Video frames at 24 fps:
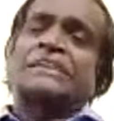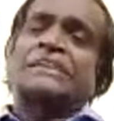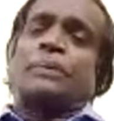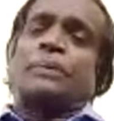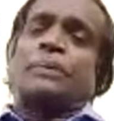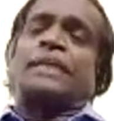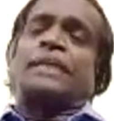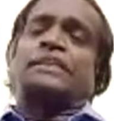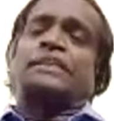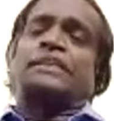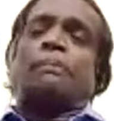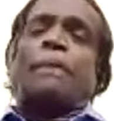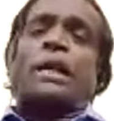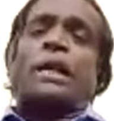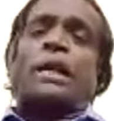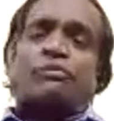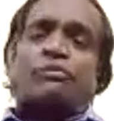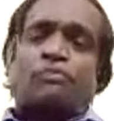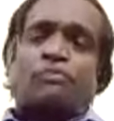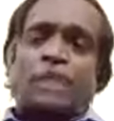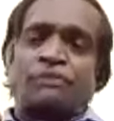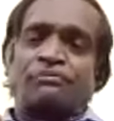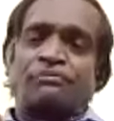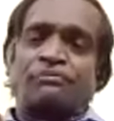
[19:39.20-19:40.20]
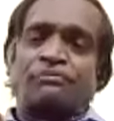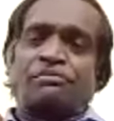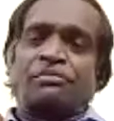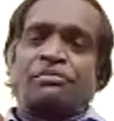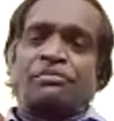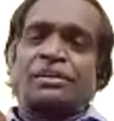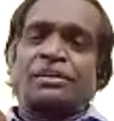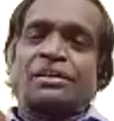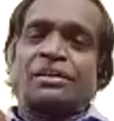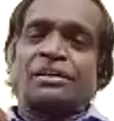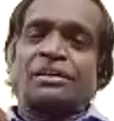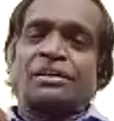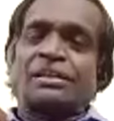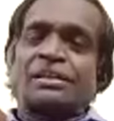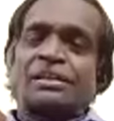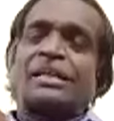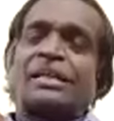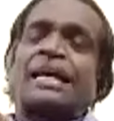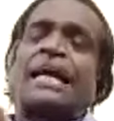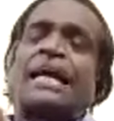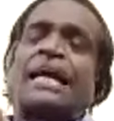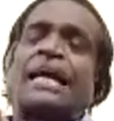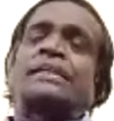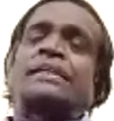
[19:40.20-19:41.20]
accept it as a part of life,
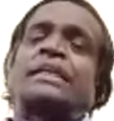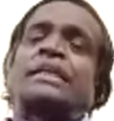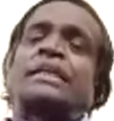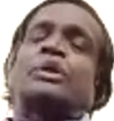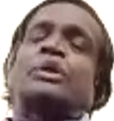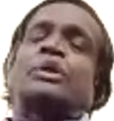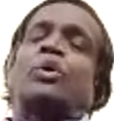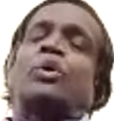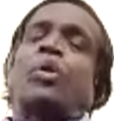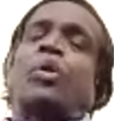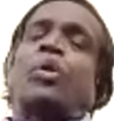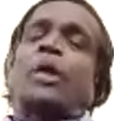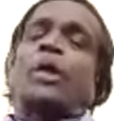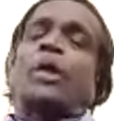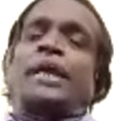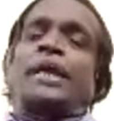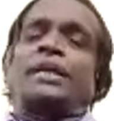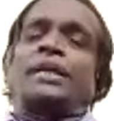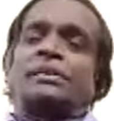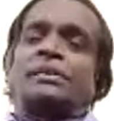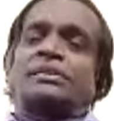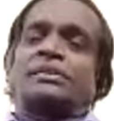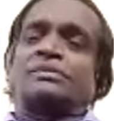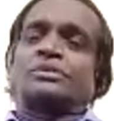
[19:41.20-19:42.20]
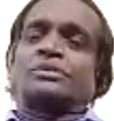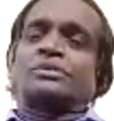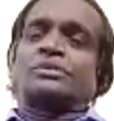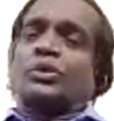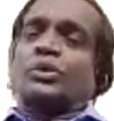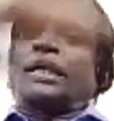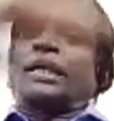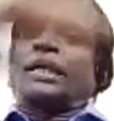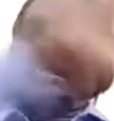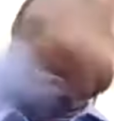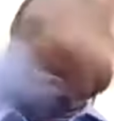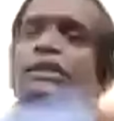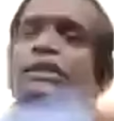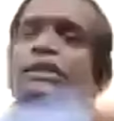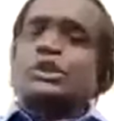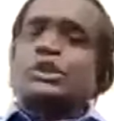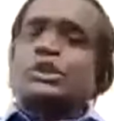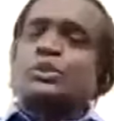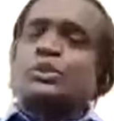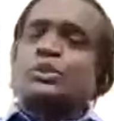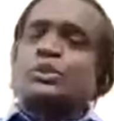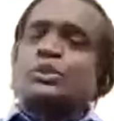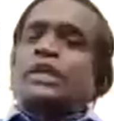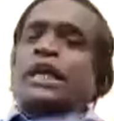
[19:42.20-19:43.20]
and then go ahead. So you can
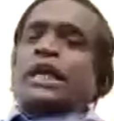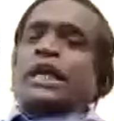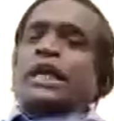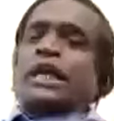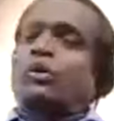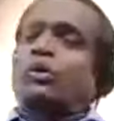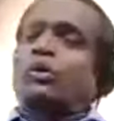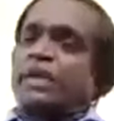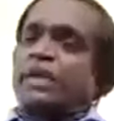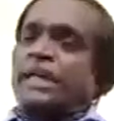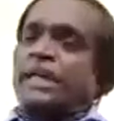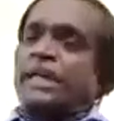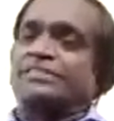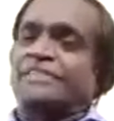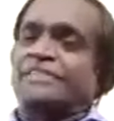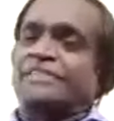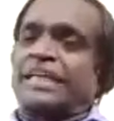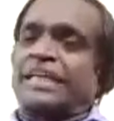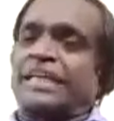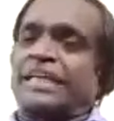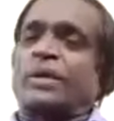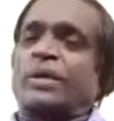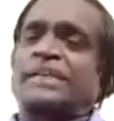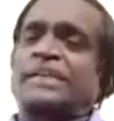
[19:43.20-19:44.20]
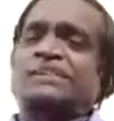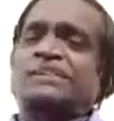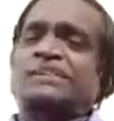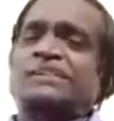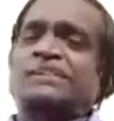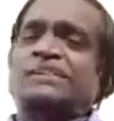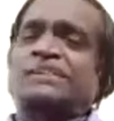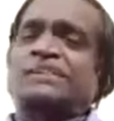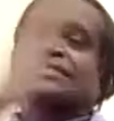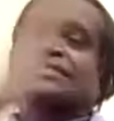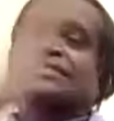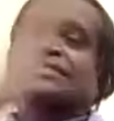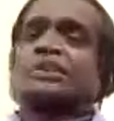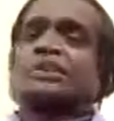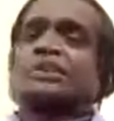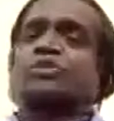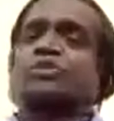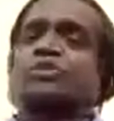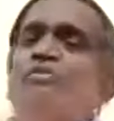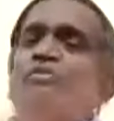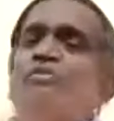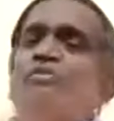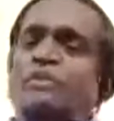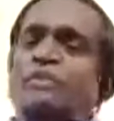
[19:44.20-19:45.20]
either choose head or tails. Likewise,
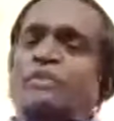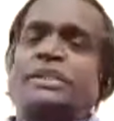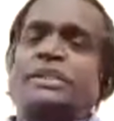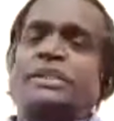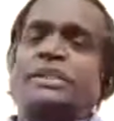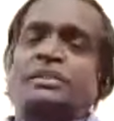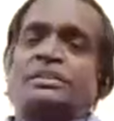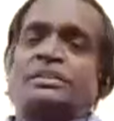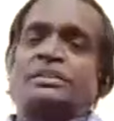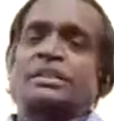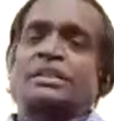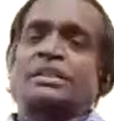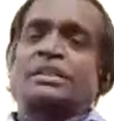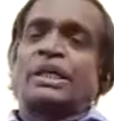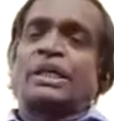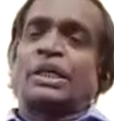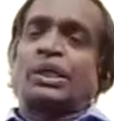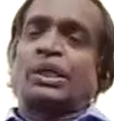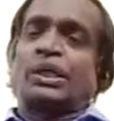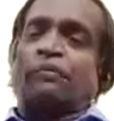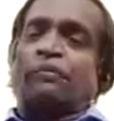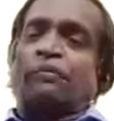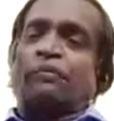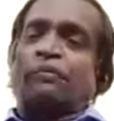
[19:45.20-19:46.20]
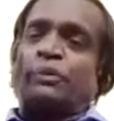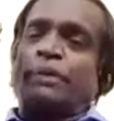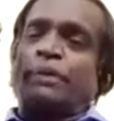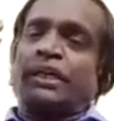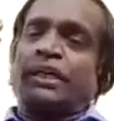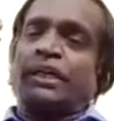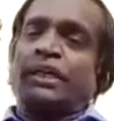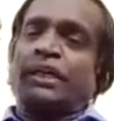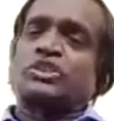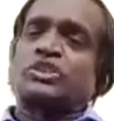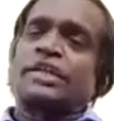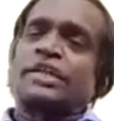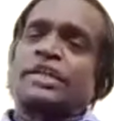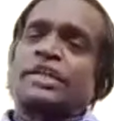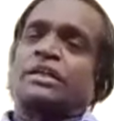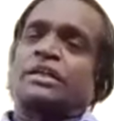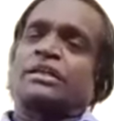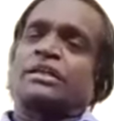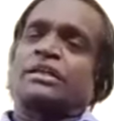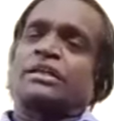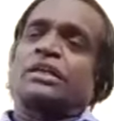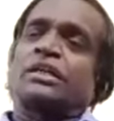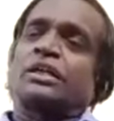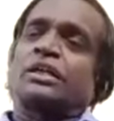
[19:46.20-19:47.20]
success or failure. When you make a
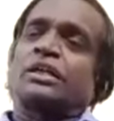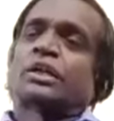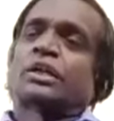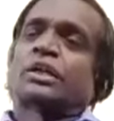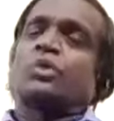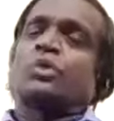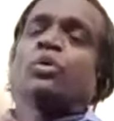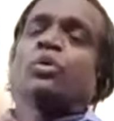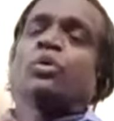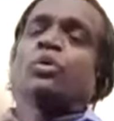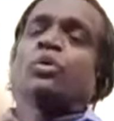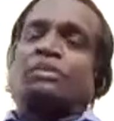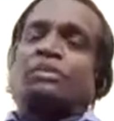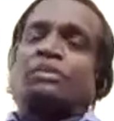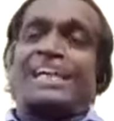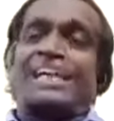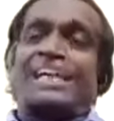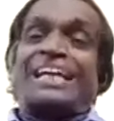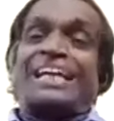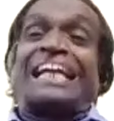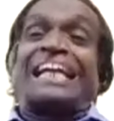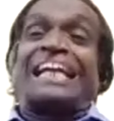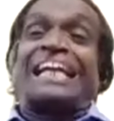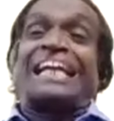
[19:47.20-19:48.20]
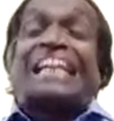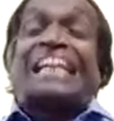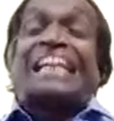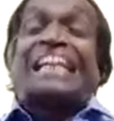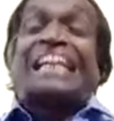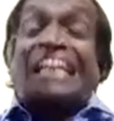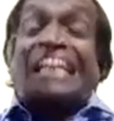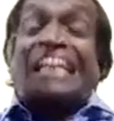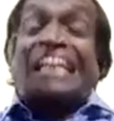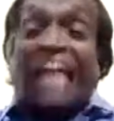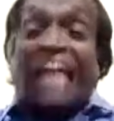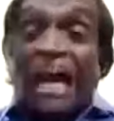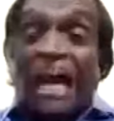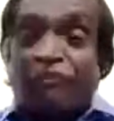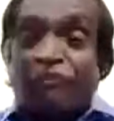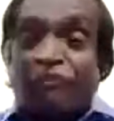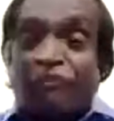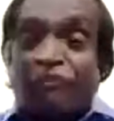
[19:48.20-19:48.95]
mistake, don't cry. Laugh at